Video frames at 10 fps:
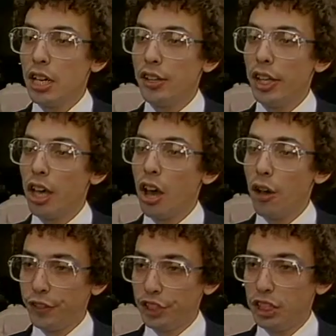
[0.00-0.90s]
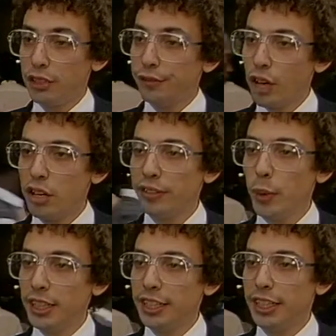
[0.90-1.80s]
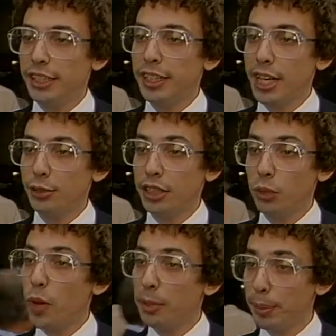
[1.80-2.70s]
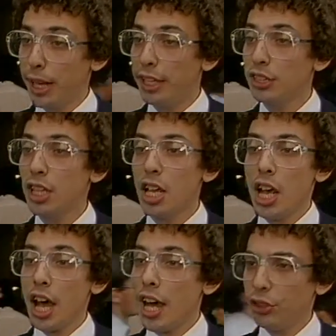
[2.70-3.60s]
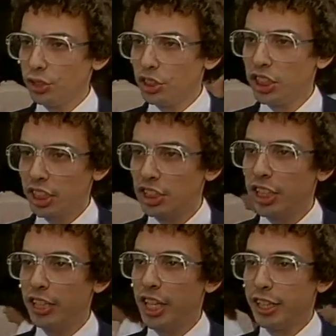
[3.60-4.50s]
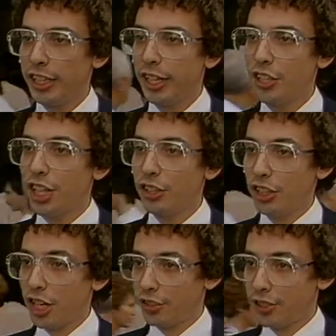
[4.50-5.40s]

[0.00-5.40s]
the officers involved went in and counted in one place 116 young kids under the age of